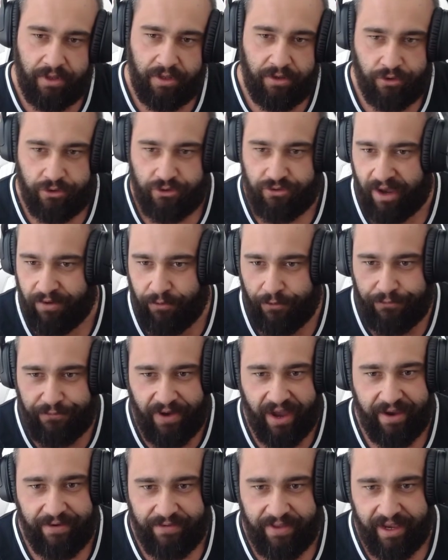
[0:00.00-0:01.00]
travel
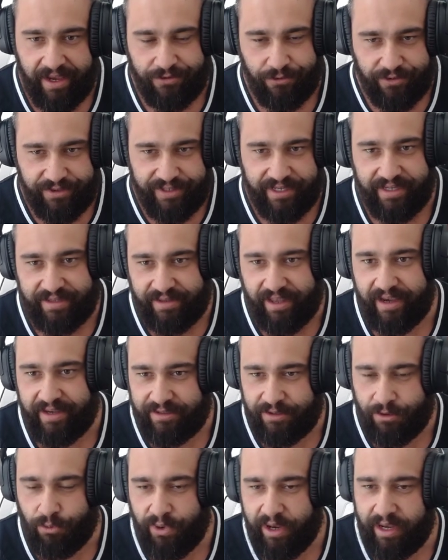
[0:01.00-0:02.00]
5 days or 6 days
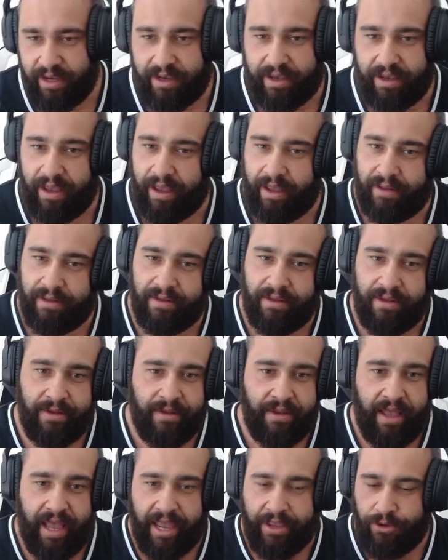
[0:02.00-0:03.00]
a week and
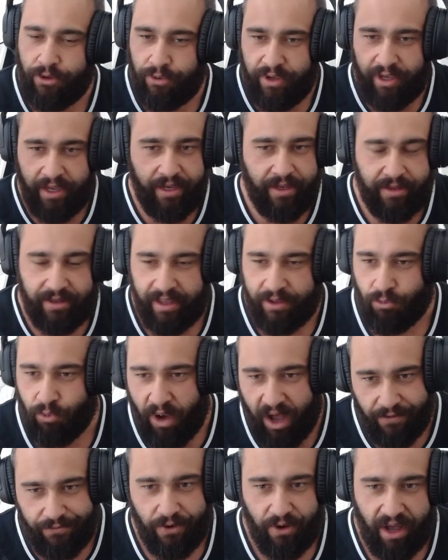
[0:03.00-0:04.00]
you eat at
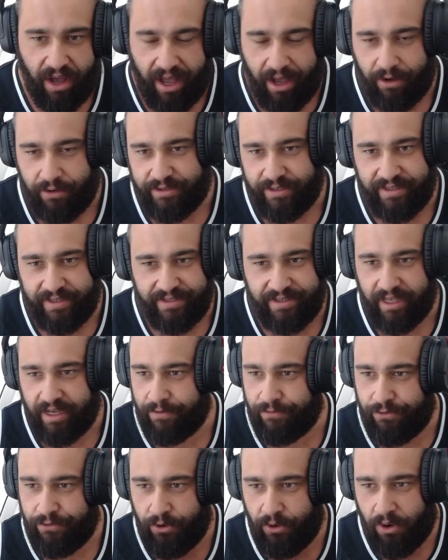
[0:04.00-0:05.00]
Waffle House instead
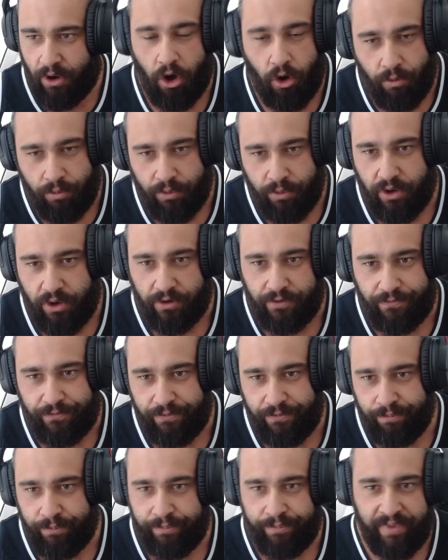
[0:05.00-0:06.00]
of your home-cooked
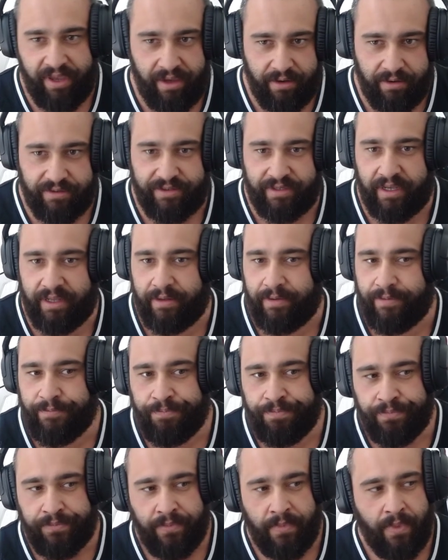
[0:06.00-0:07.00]
meals and
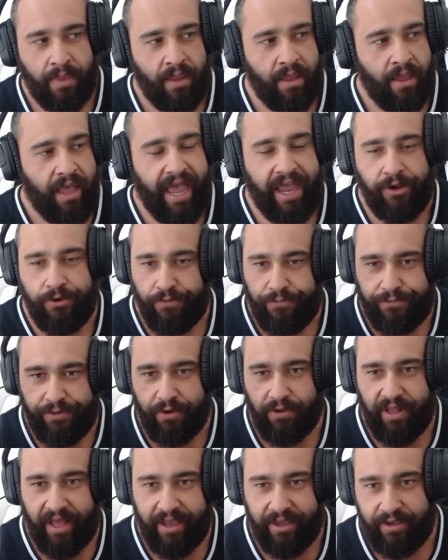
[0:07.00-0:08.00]
you
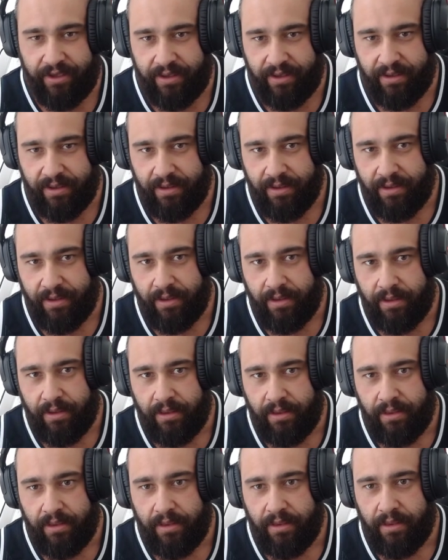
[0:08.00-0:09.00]
feel like,
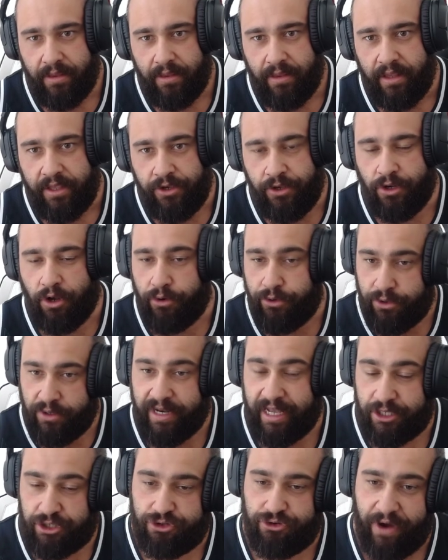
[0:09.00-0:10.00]
you know, you're
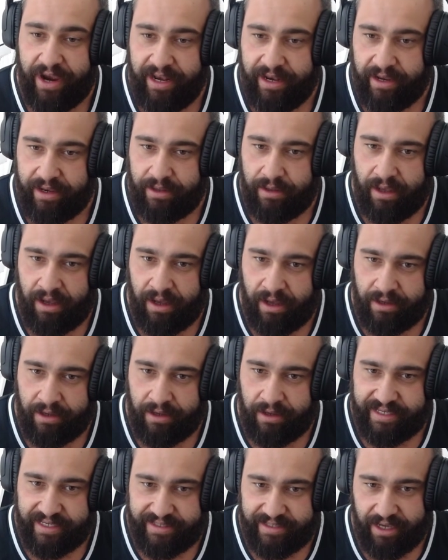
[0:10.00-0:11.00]
not training
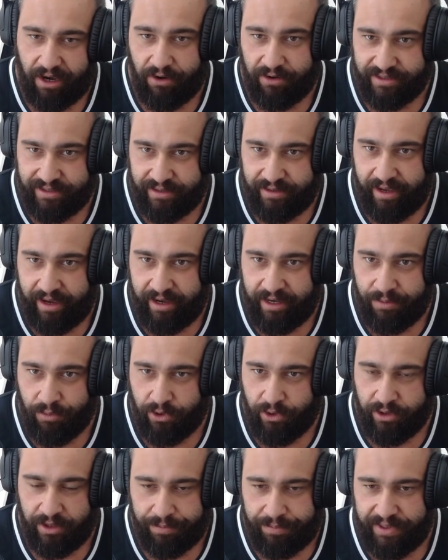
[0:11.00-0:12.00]
6 hours a day
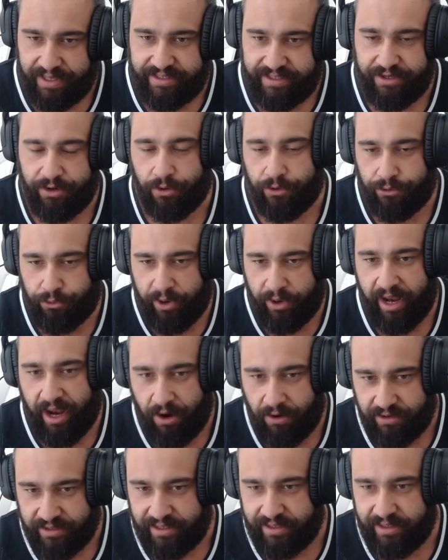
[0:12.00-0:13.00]
anymore at the PC or 3
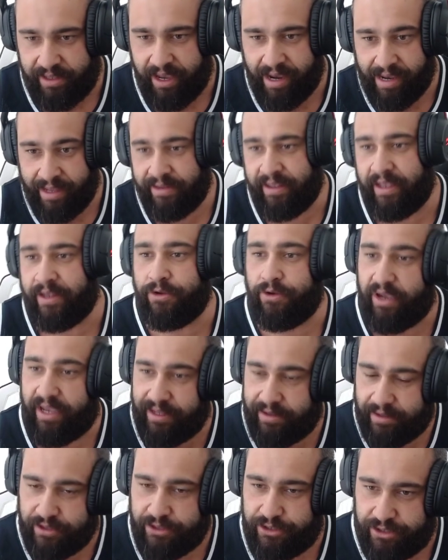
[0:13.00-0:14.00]
hours a day, and then you
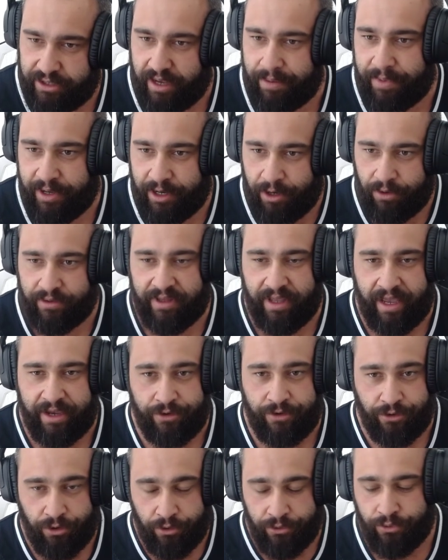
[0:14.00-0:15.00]
hit the gym and all that.
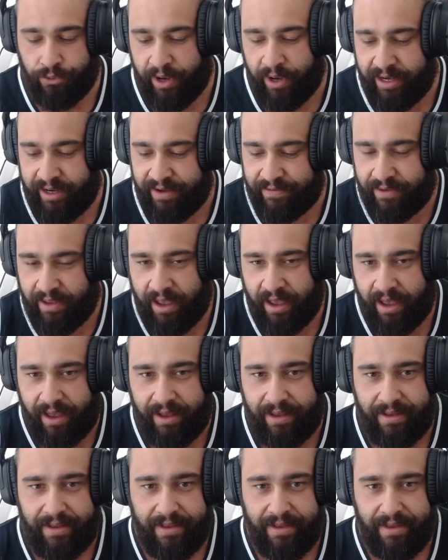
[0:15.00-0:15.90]
You don't do any of that.